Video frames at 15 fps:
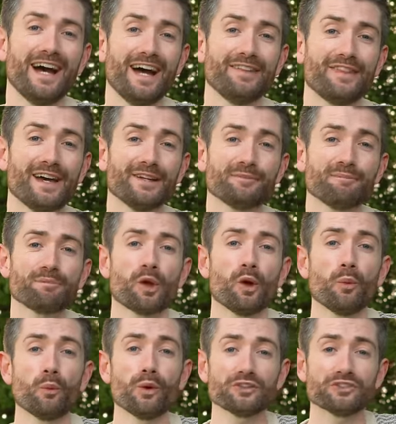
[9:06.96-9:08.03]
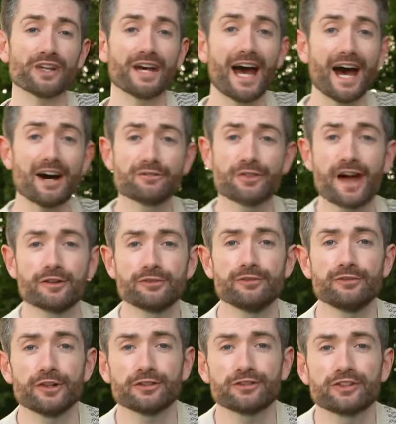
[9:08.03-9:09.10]
And then once I have that
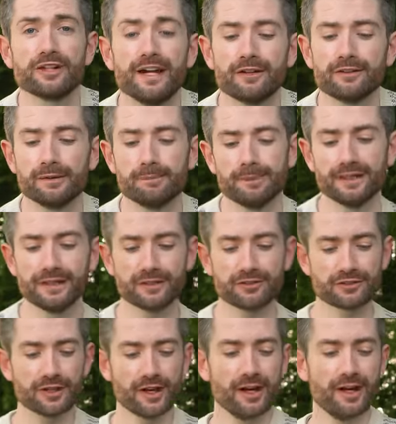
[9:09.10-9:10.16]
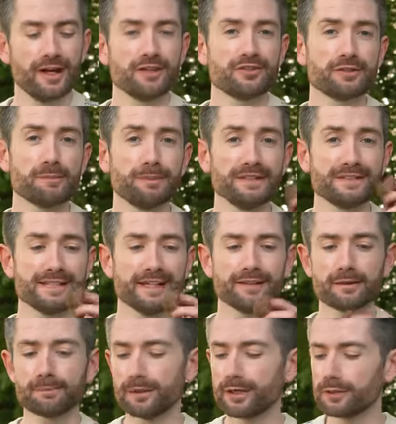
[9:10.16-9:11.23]
first layer in place, simply take
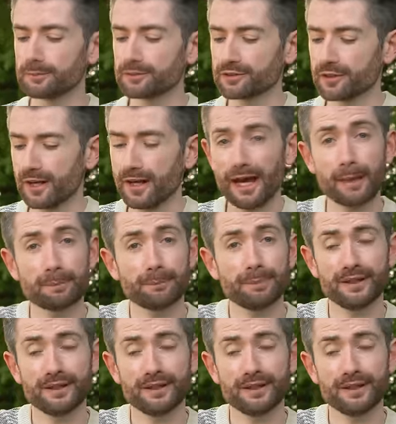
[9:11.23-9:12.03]
the bulbs and